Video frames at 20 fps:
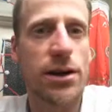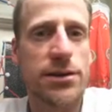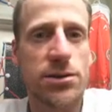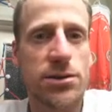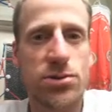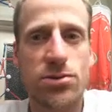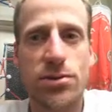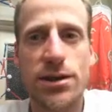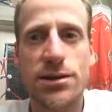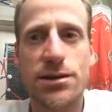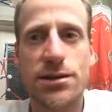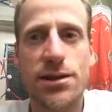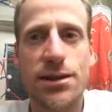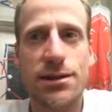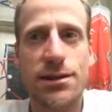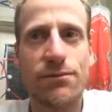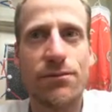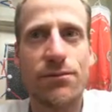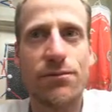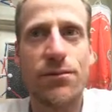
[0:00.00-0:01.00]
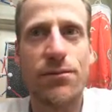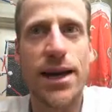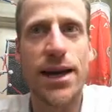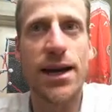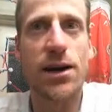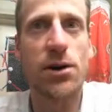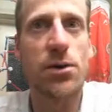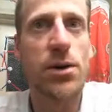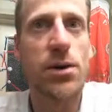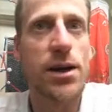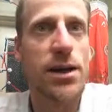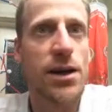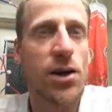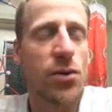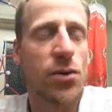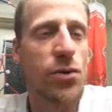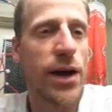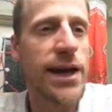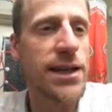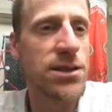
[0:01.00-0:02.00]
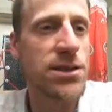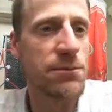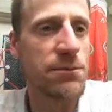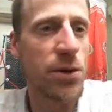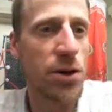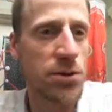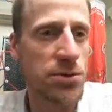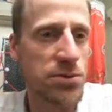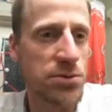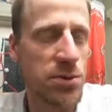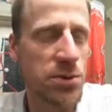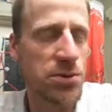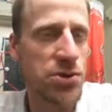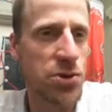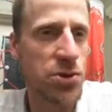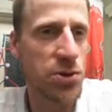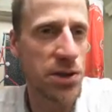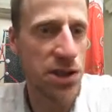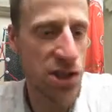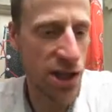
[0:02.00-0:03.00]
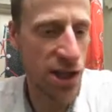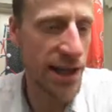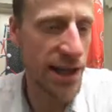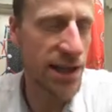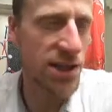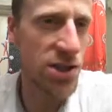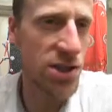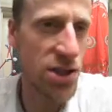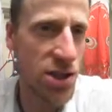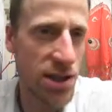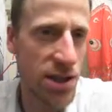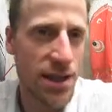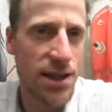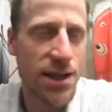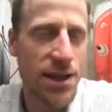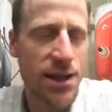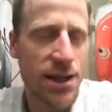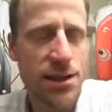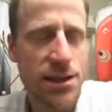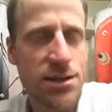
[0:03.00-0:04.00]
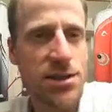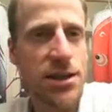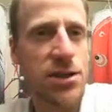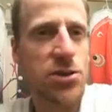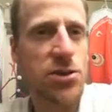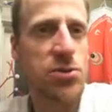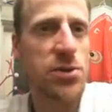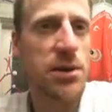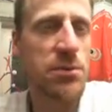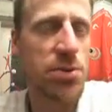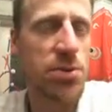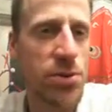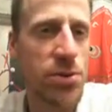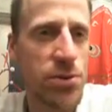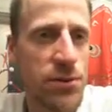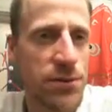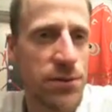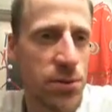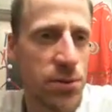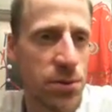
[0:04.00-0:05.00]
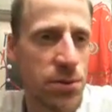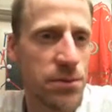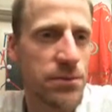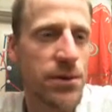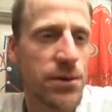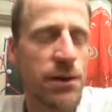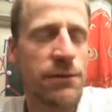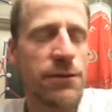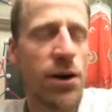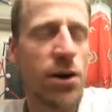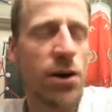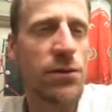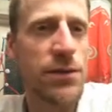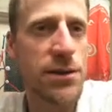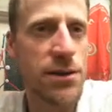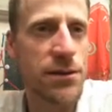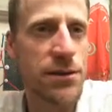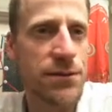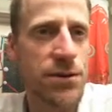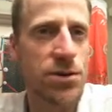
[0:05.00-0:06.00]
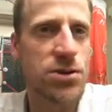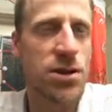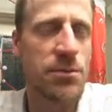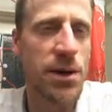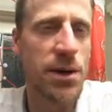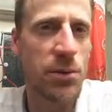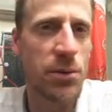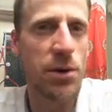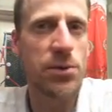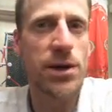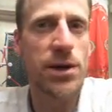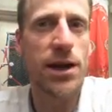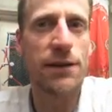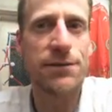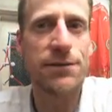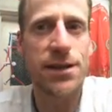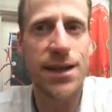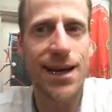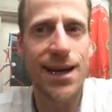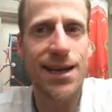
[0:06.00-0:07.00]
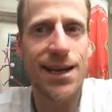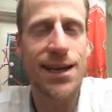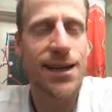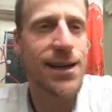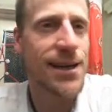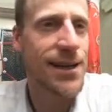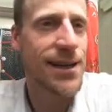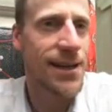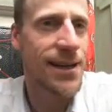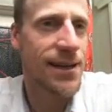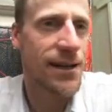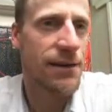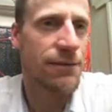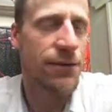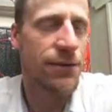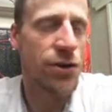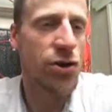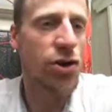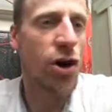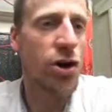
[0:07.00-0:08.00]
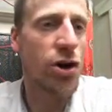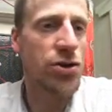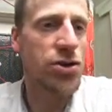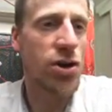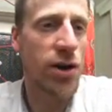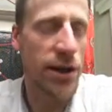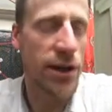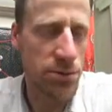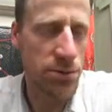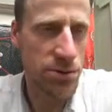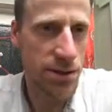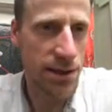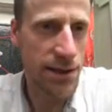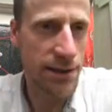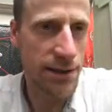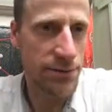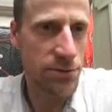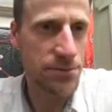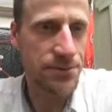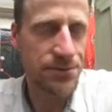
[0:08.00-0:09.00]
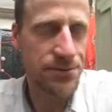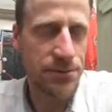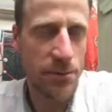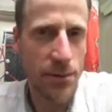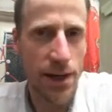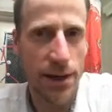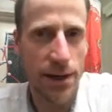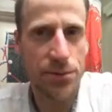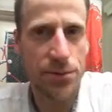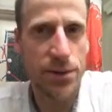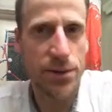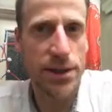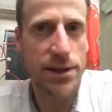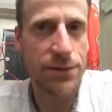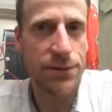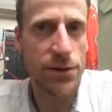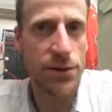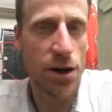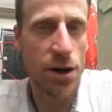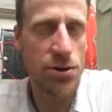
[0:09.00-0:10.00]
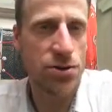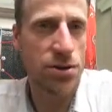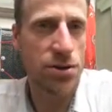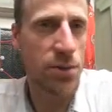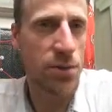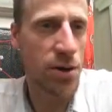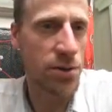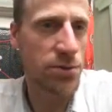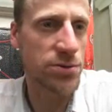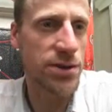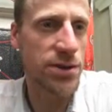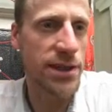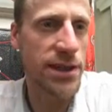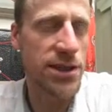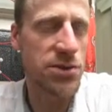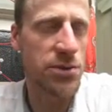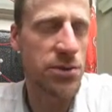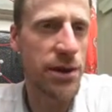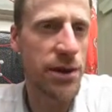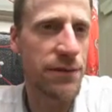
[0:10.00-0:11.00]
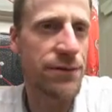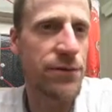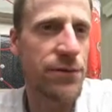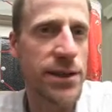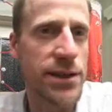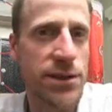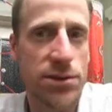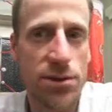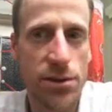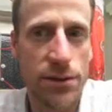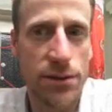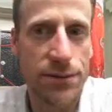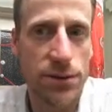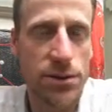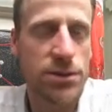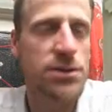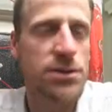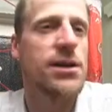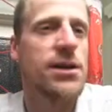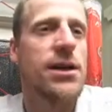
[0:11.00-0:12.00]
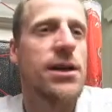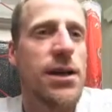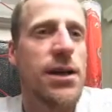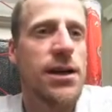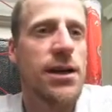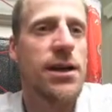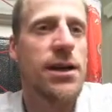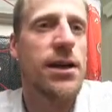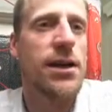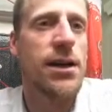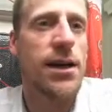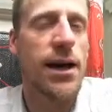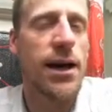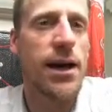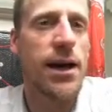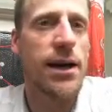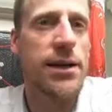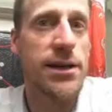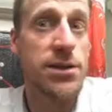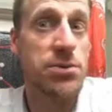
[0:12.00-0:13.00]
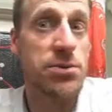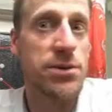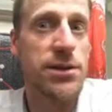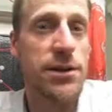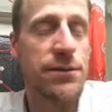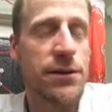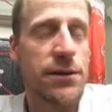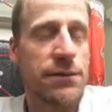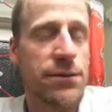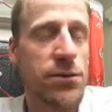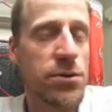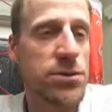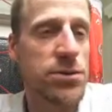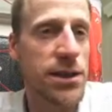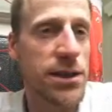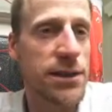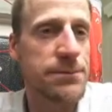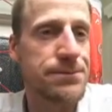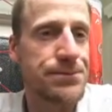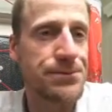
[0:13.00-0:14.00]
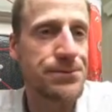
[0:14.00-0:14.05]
like to stress that our range of models will surely change, continue to improve or evolve into the future. But what we have today for non-tidal sea level are 3 different ocean models, each with a free surface, each with different forcing.